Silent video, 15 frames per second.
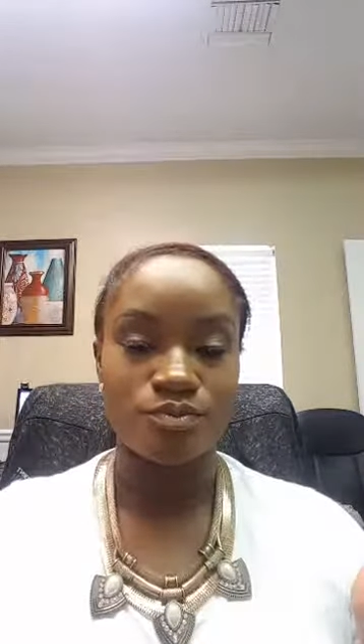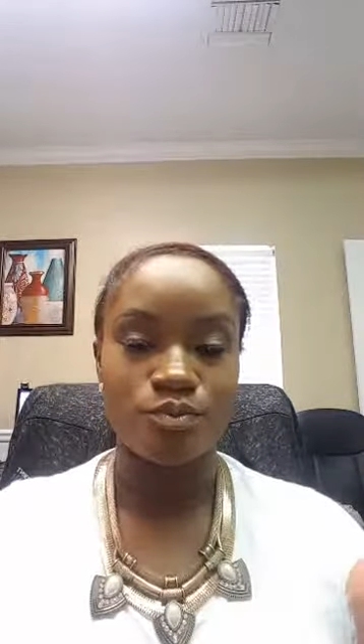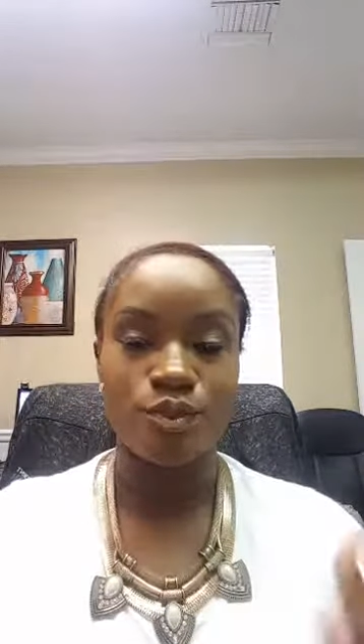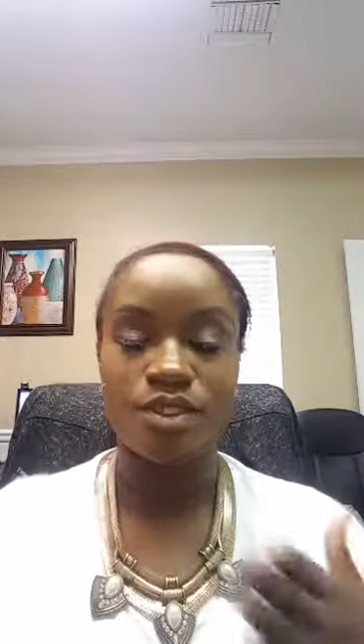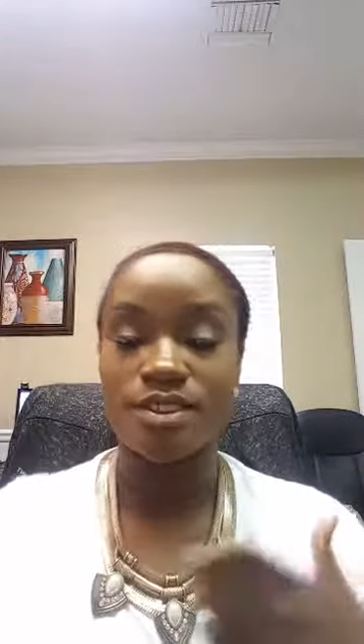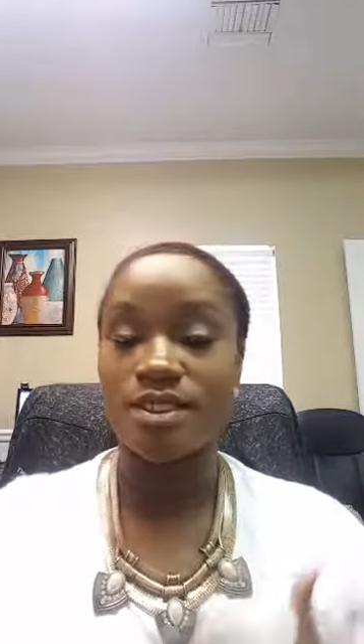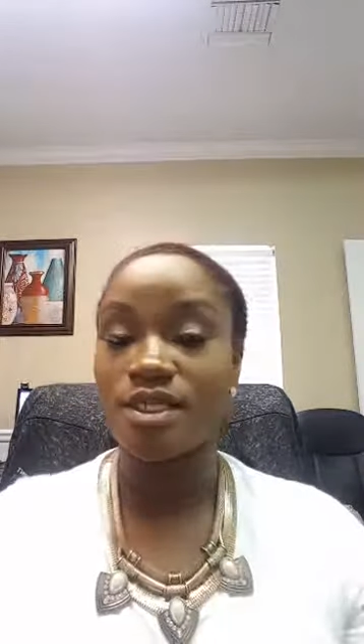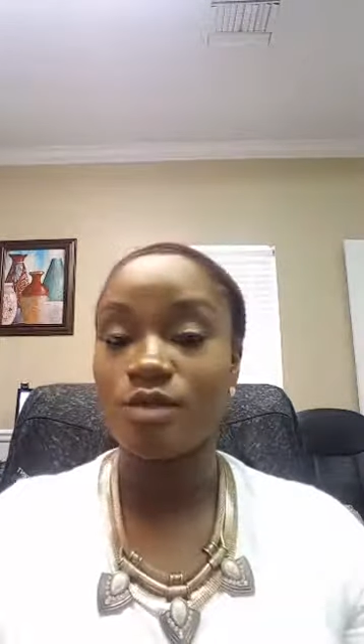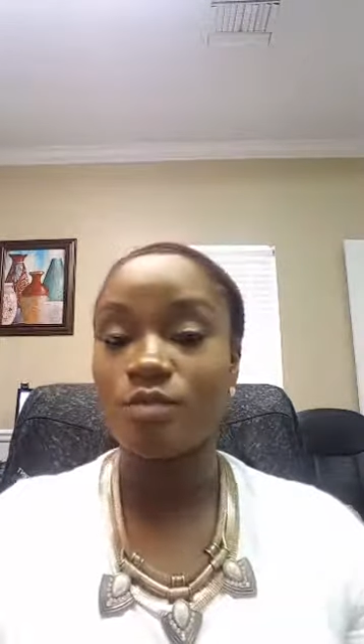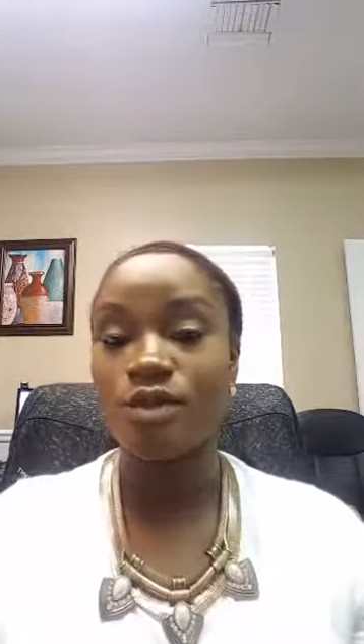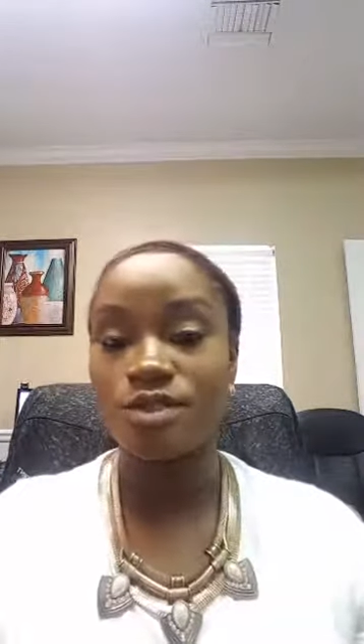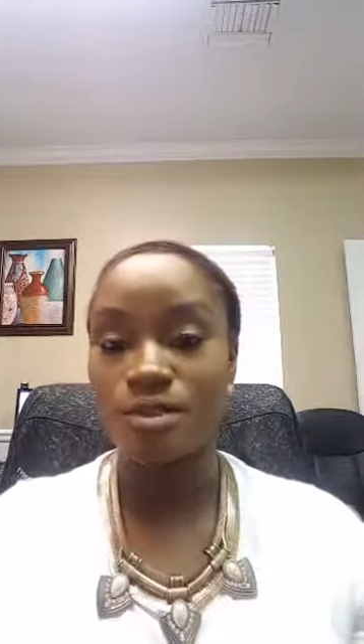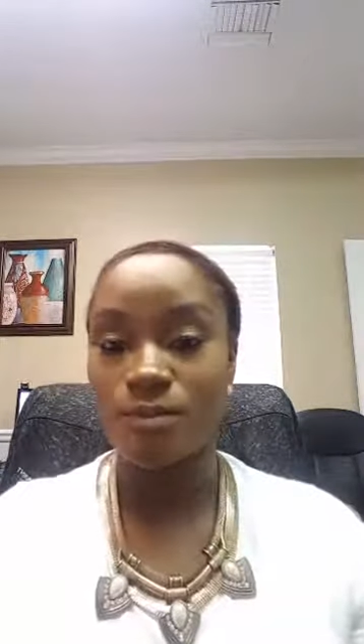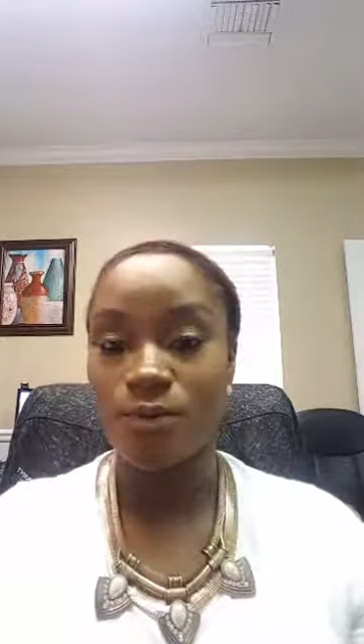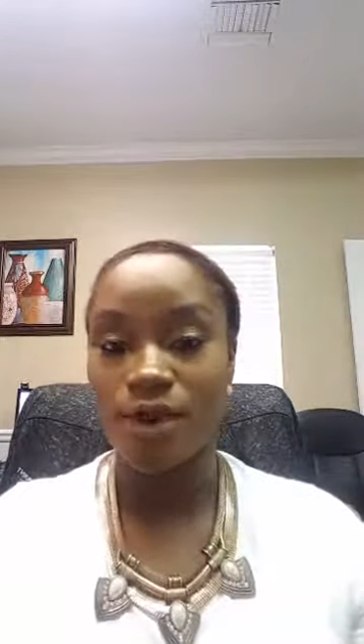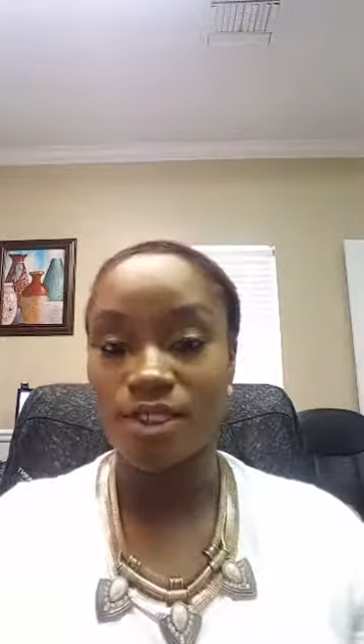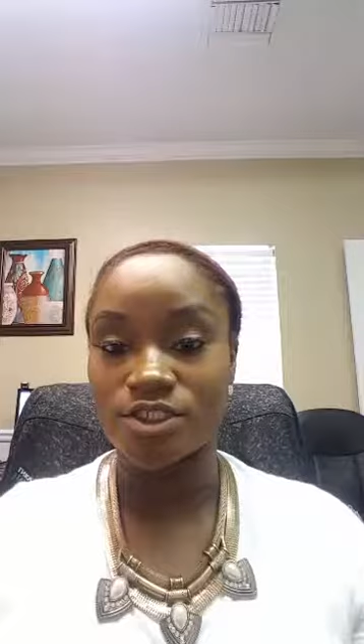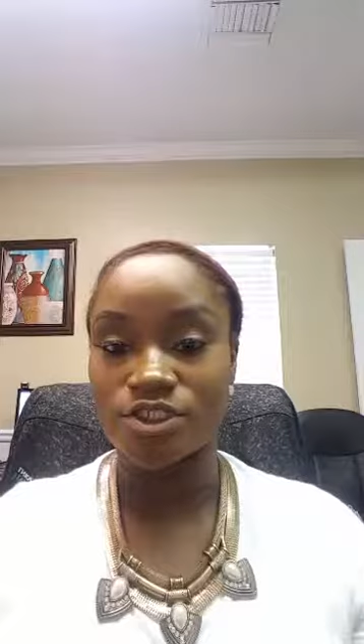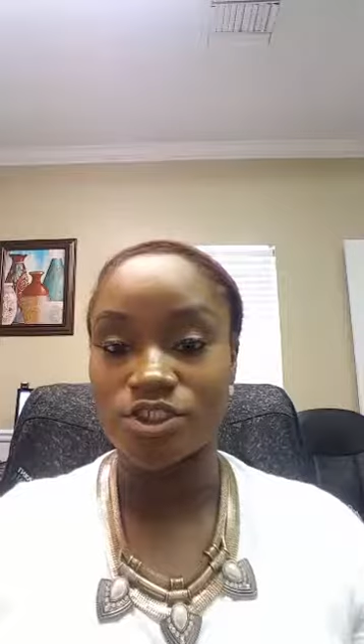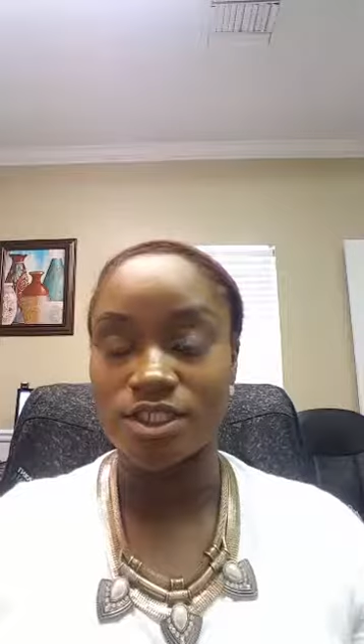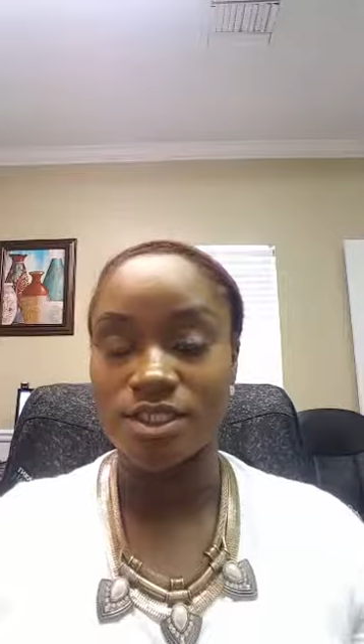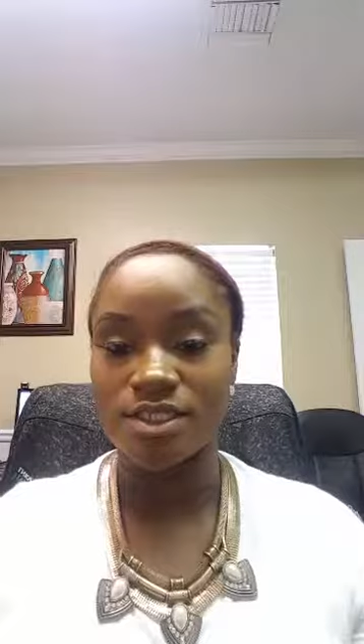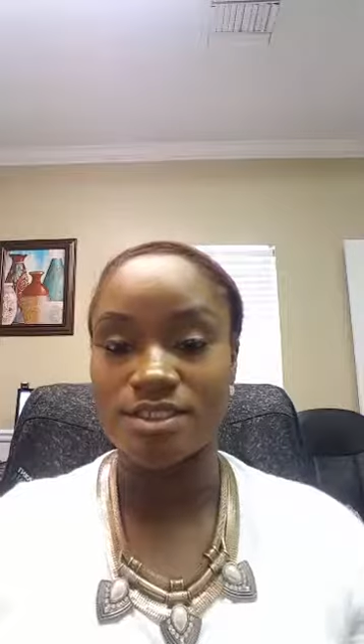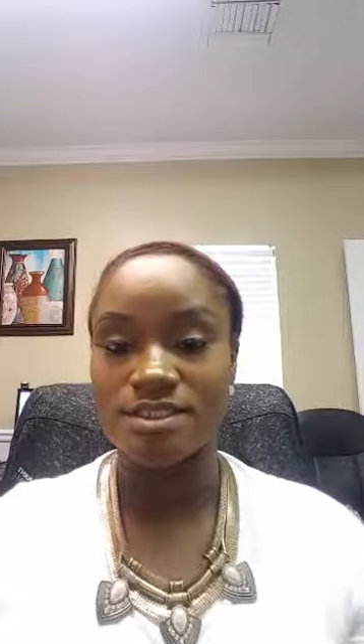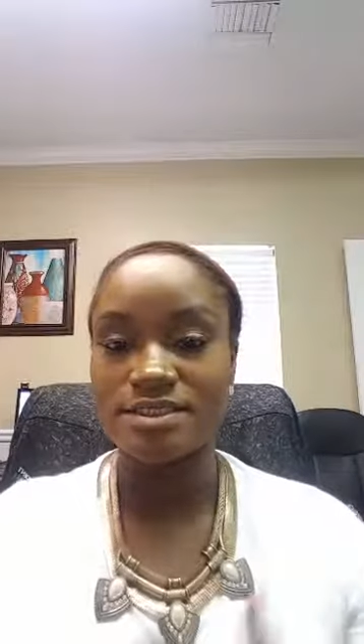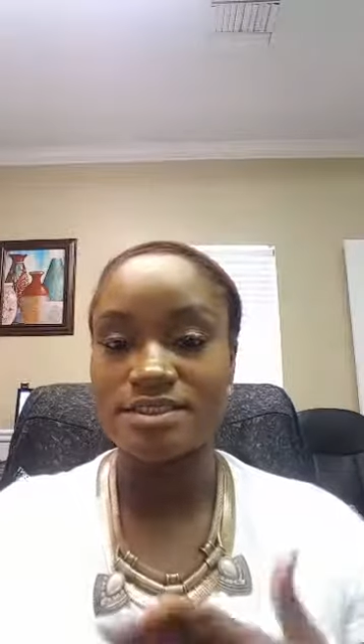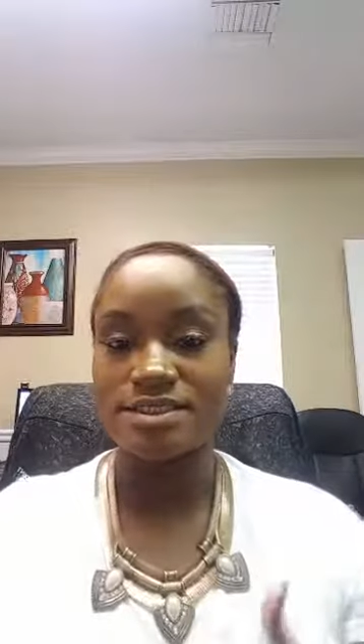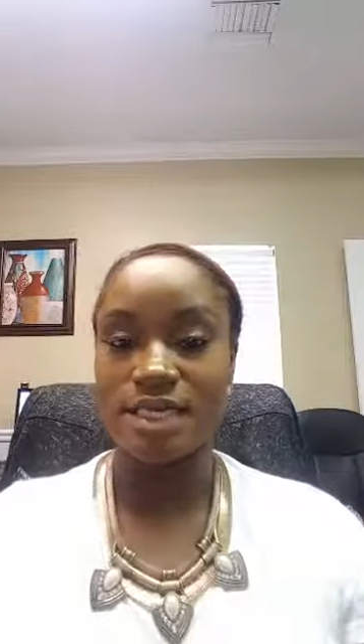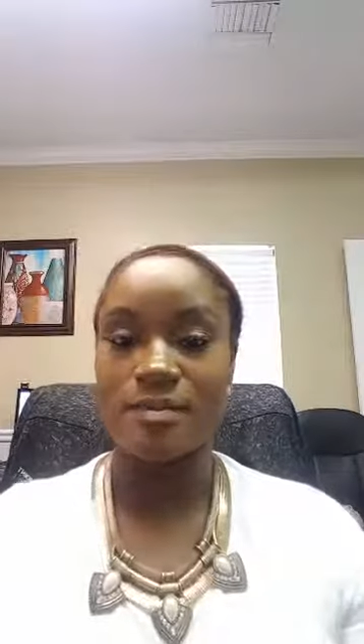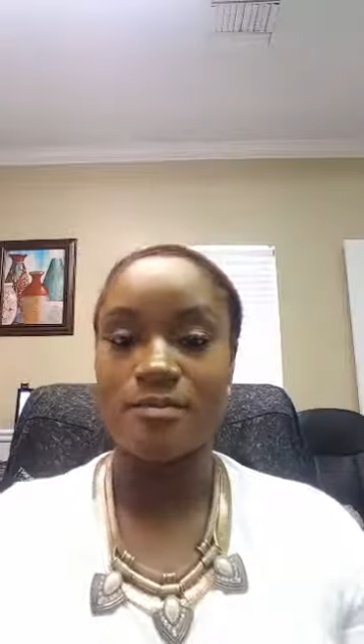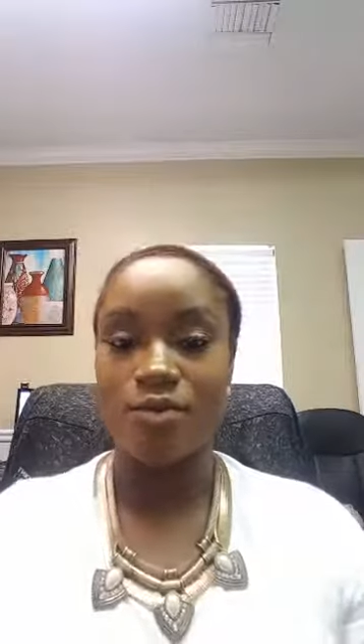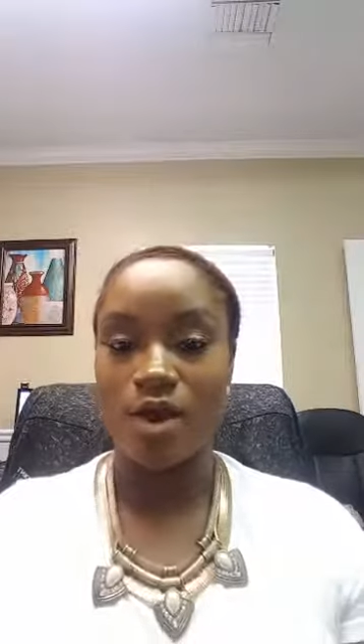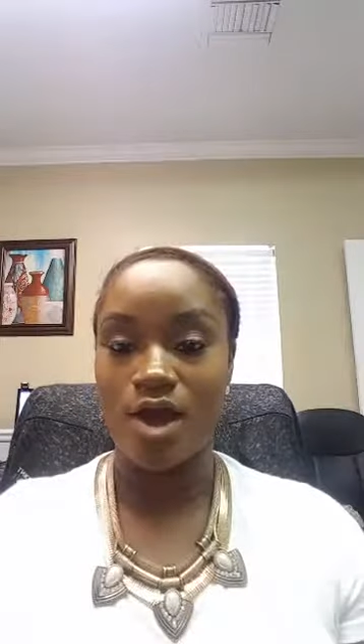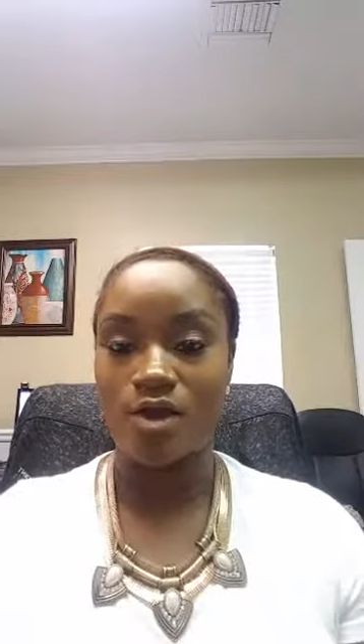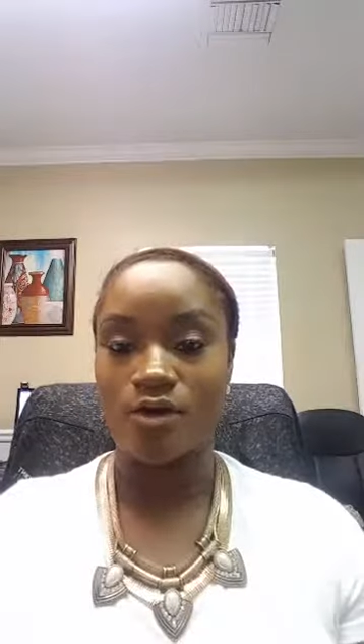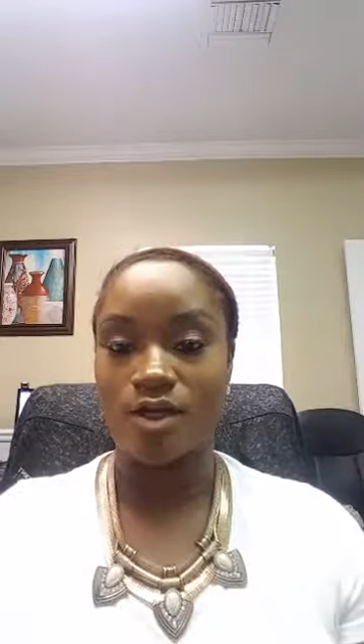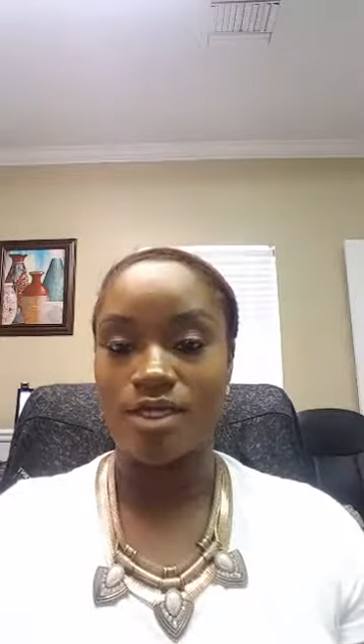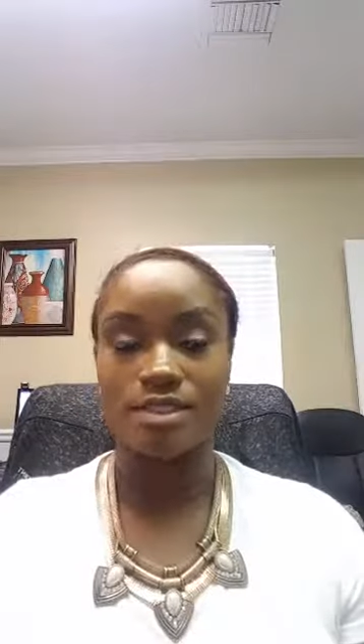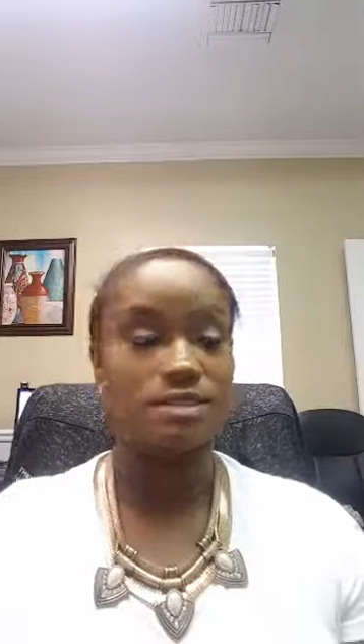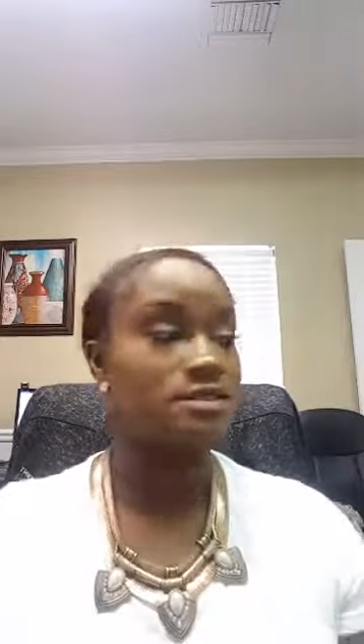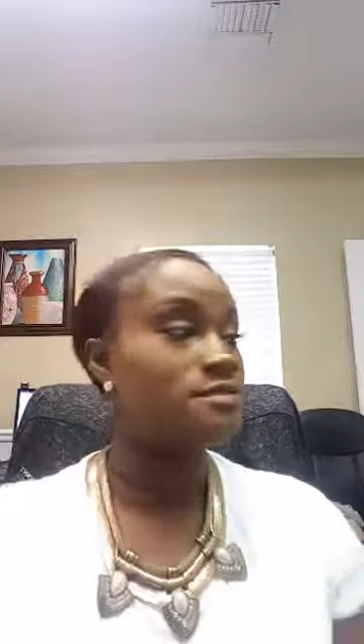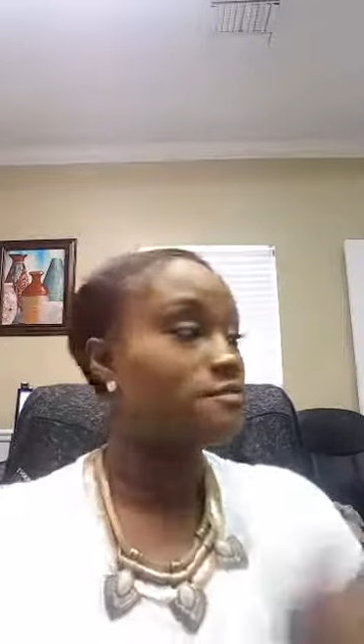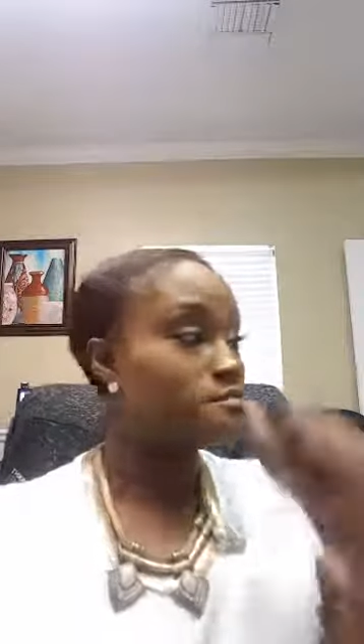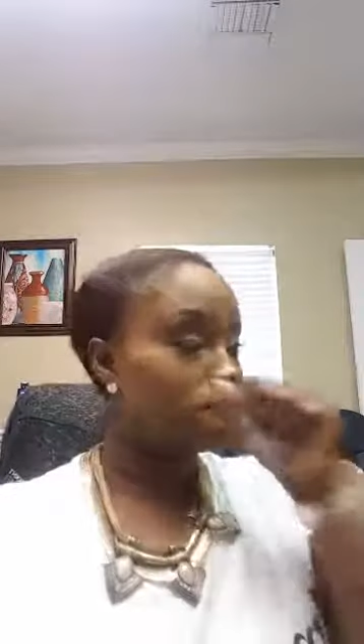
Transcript: when dealing with depression, some progress,